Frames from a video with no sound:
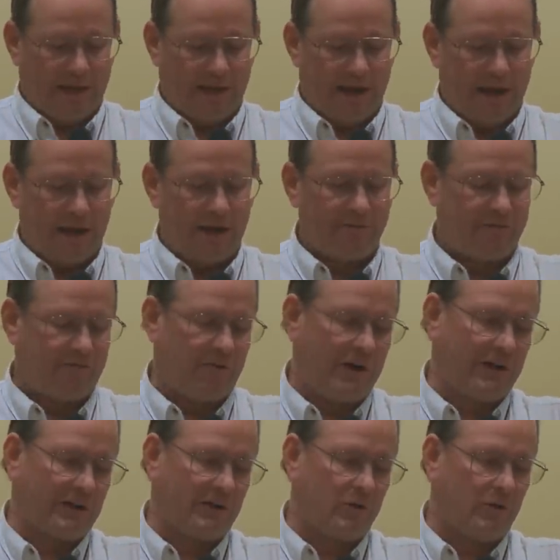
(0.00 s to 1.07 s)
And I
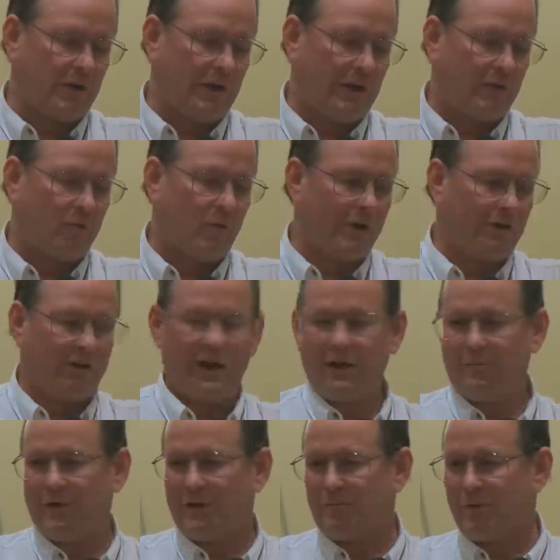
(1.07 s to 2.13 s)
frankly uh, wondered how
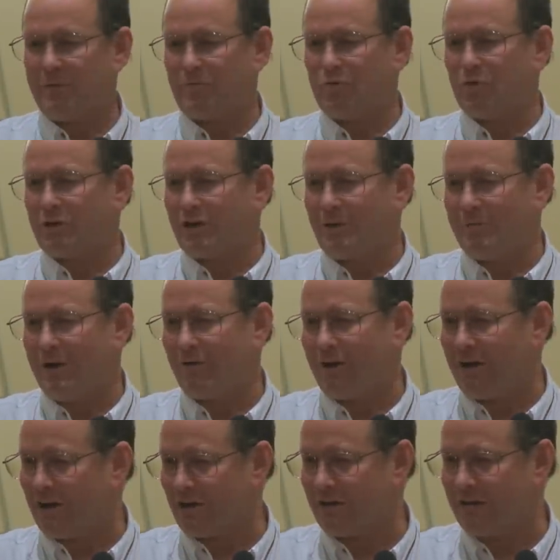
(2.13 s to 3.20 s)
many people would come out
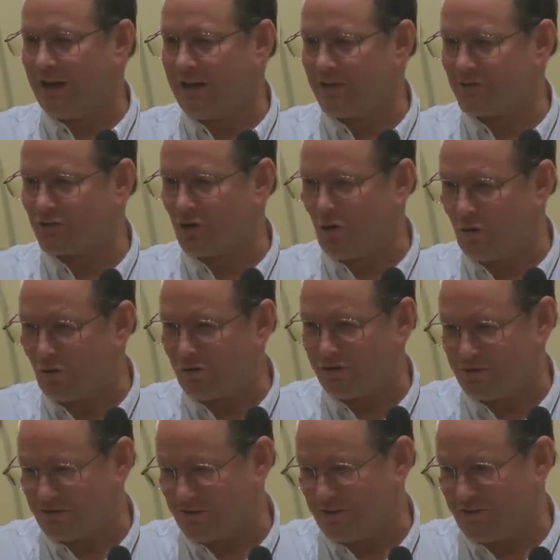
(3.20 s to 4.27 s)
on a night as cold
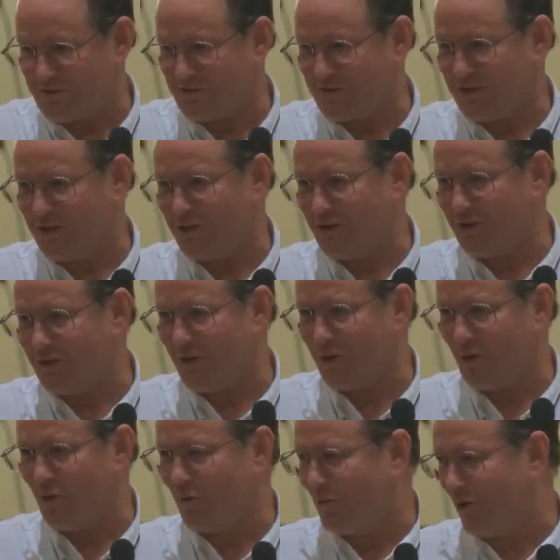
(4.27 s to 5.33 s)
as this to hear an
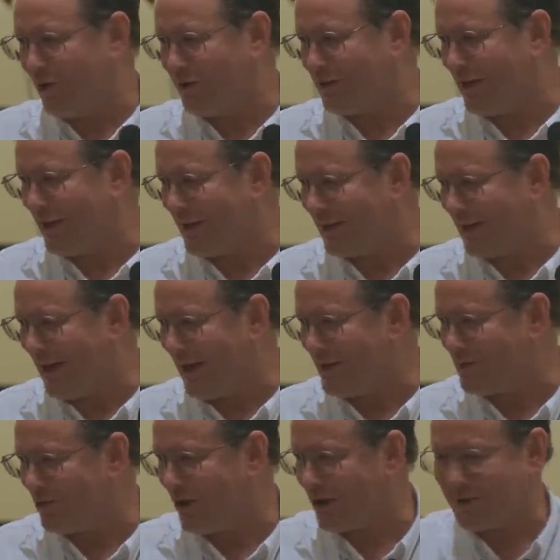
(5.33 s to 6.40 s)
old bald-headed guy
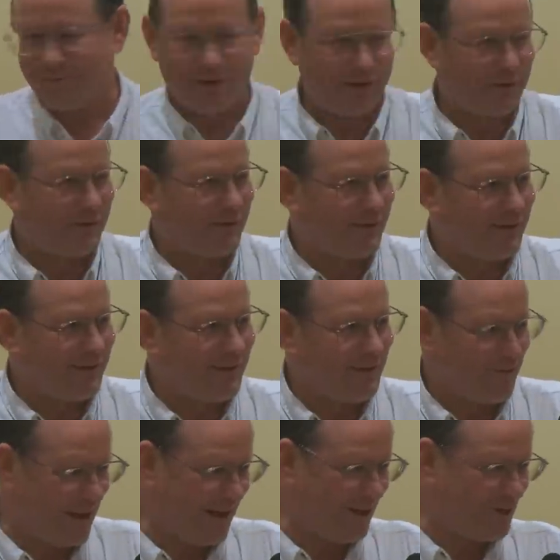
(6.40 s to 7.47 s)
talk about
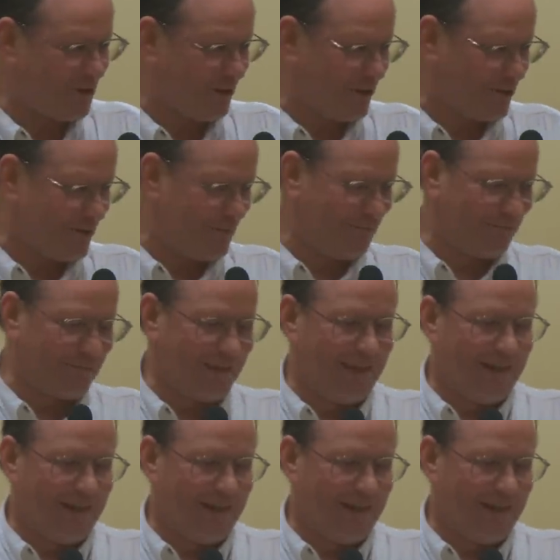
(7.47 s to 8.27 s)
evangelism.